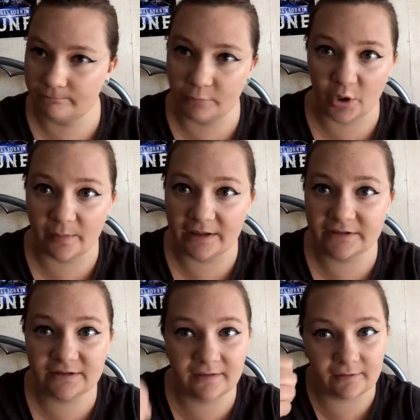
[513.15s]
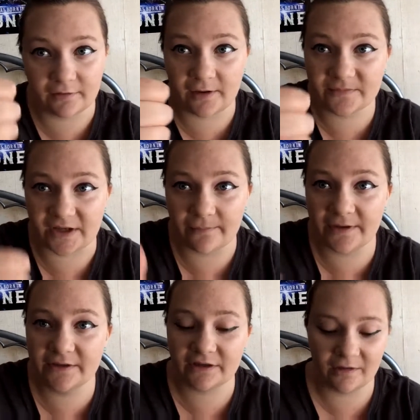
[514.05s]
by all means, give it a thumbs up.
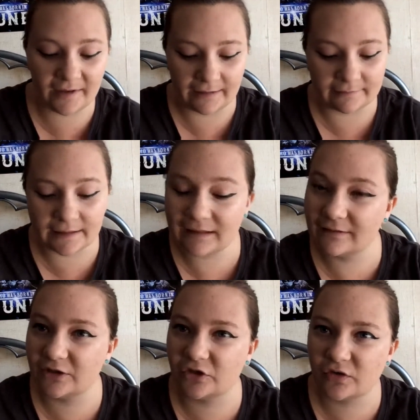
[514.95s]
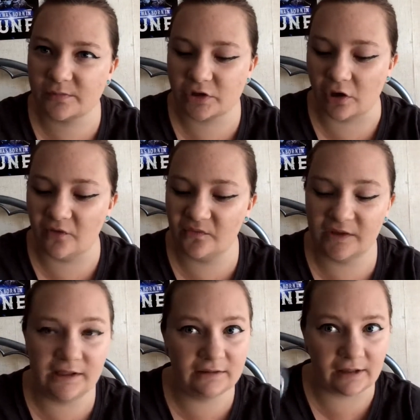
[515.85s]
There's going to be a link in the description,
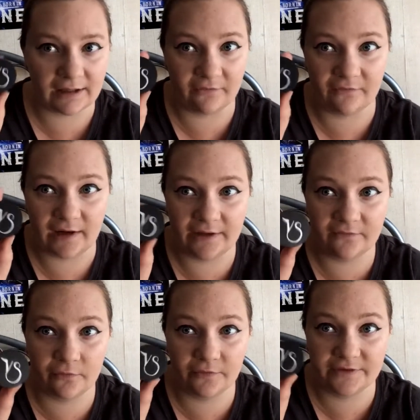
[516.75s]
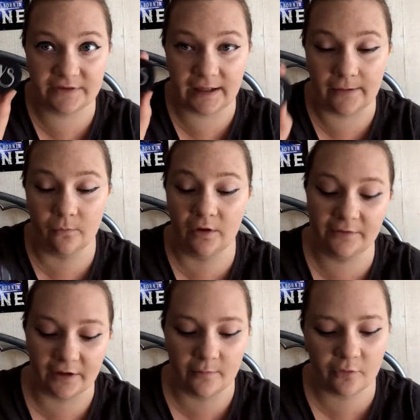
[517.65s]
hopefully, that I can find for this one
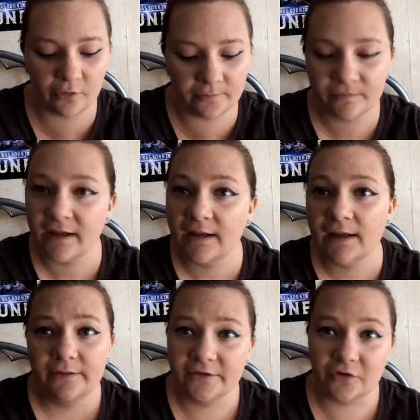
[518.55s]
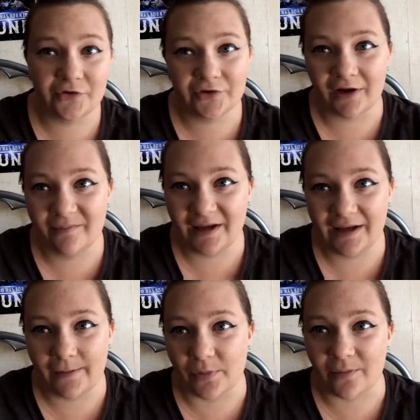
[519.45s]
that I bought. There's also going to
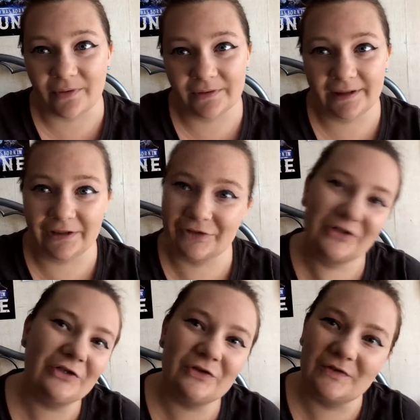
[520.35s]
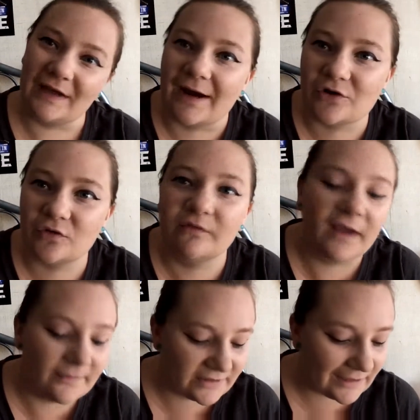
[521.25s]
be a proper link to the actual
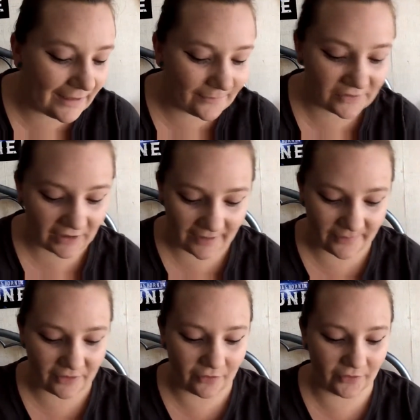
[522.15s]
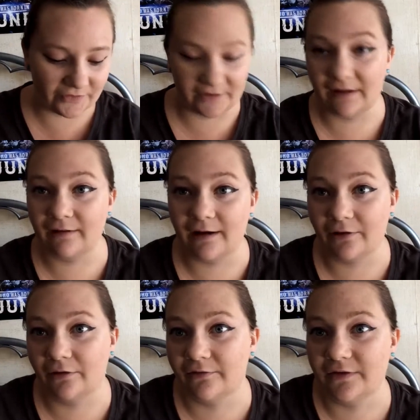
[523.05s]
Vamp Stamp site because, again, I
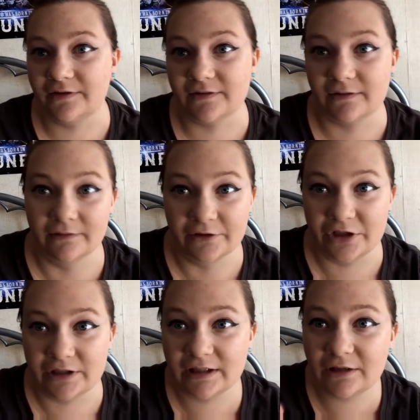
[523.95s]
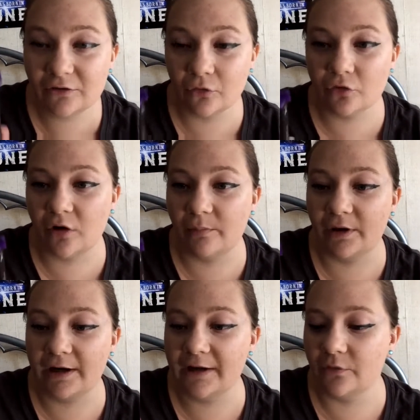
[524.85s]
don't know if this is the legit thing or not,
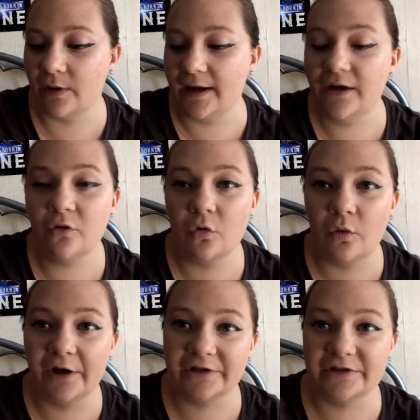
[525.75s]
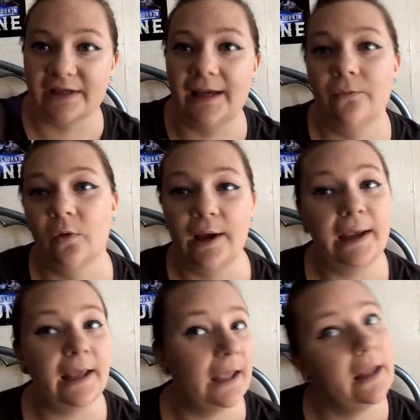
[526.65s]
but either way, it all works the same
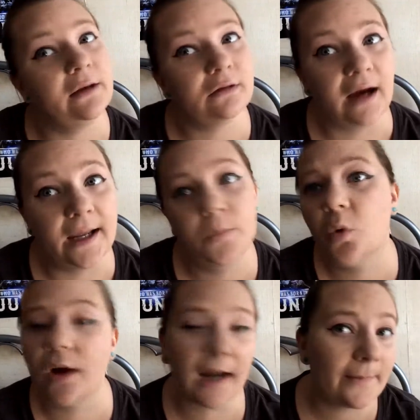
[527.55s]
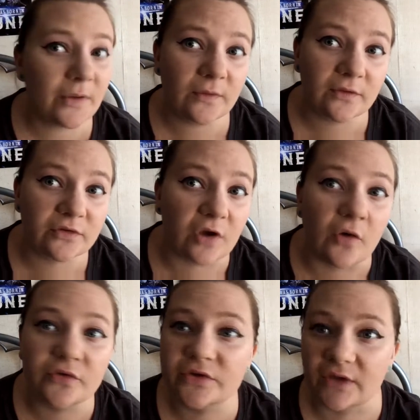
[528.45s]
way, and I'm quite happy with the
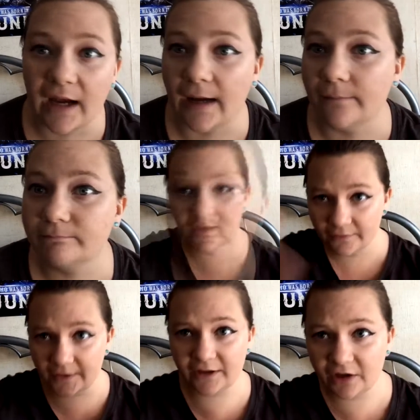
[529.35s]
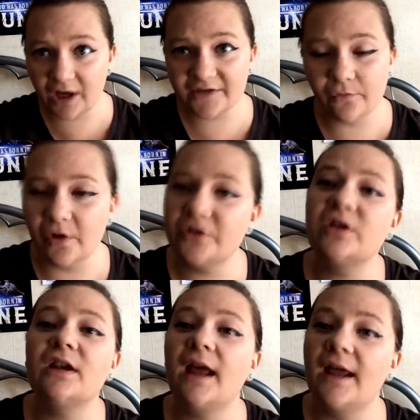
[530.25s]
results. Thank you guys for
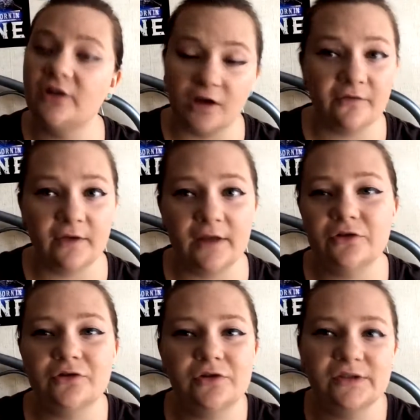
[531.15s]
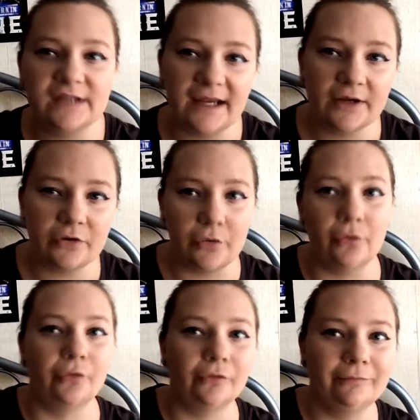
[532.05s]
watching, and don't forget to stay
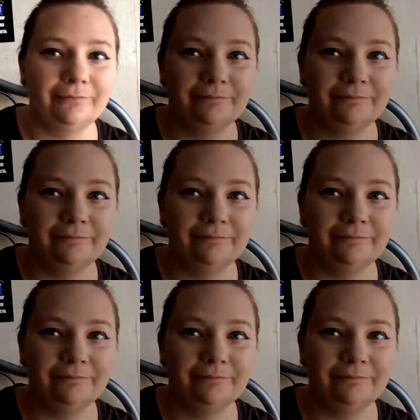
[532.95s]
cool.